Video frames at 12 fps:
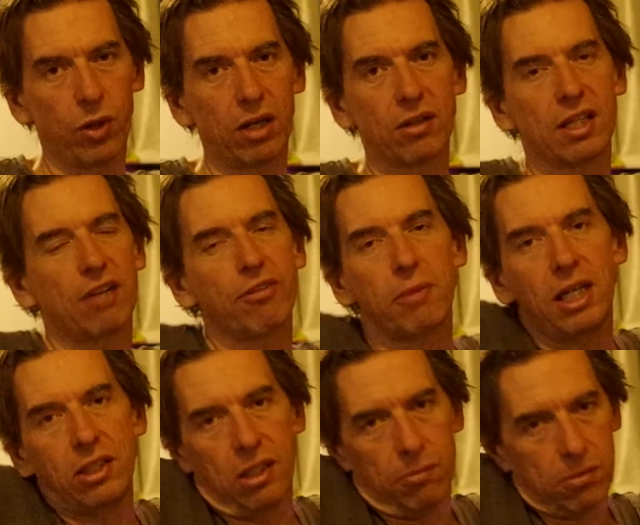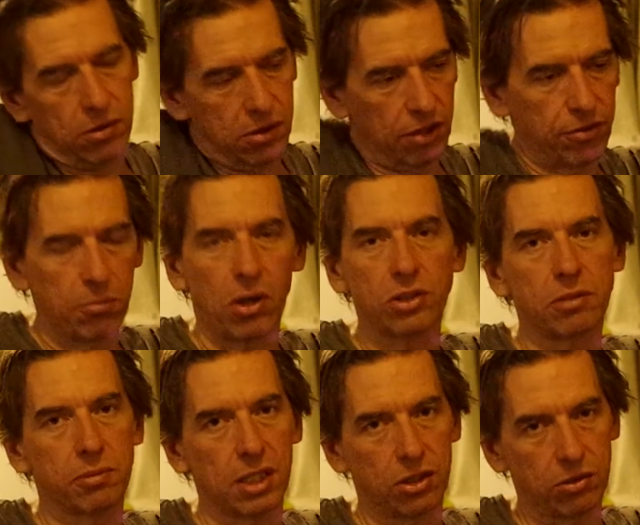they're from Egypt, they're from
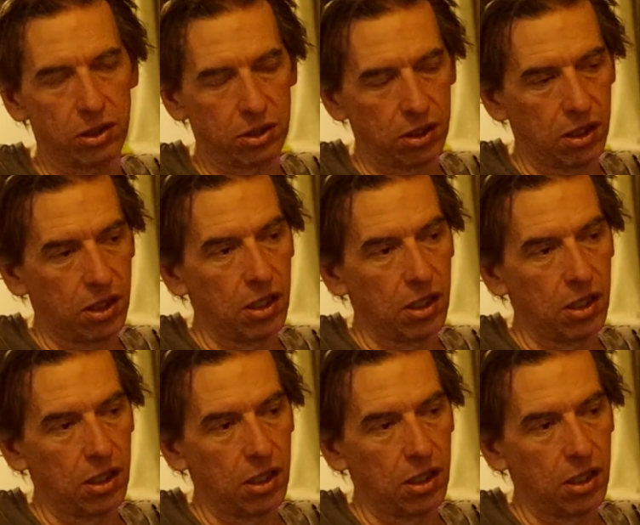Muslim countries,